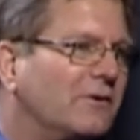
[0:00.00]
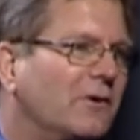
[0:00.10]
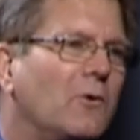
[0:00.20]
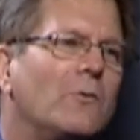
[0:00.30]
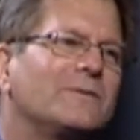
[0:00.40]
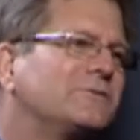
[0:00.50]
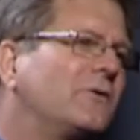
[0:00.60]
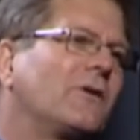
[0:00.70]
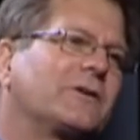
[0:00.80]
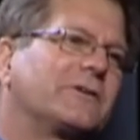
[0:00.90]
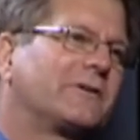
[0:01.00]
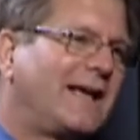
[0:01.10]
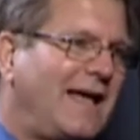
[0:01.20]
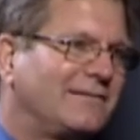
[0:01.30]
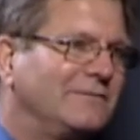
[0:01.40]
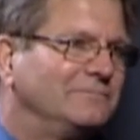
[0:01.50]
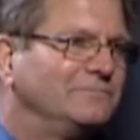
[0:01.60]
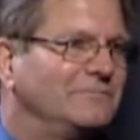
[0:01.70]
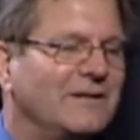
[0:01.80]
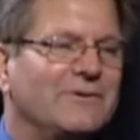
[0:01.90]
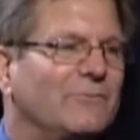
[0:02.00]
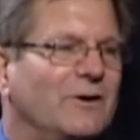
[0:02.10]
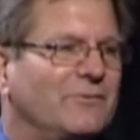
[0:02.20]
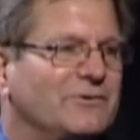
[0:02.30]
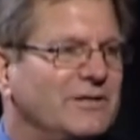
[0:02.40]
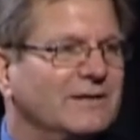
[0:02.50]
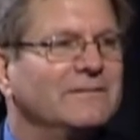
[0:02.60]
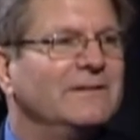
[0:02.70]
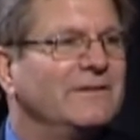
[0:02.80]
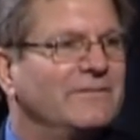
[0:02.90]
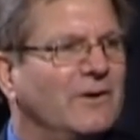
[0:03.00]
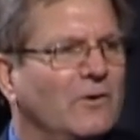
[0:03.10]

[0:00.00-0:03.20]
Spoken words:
Your home is no longer your castle under the welfare check.